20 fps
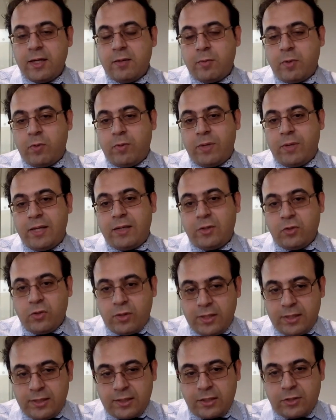But when you're
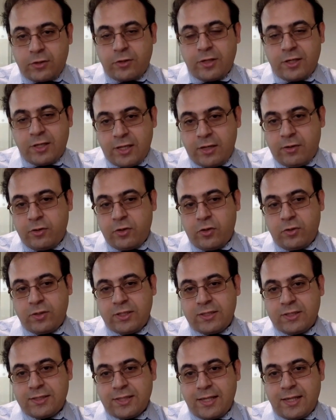in the
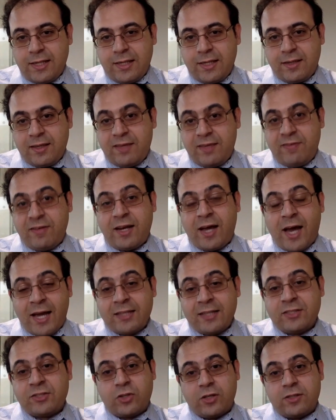karaoke setting, even I
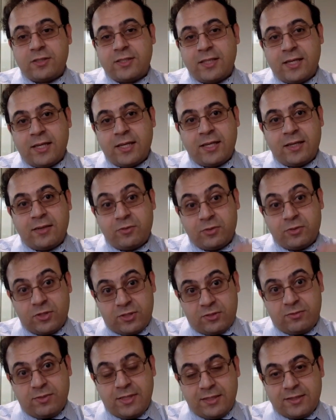start singing, which
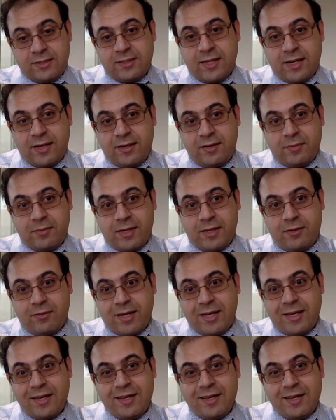is really scary, by the way.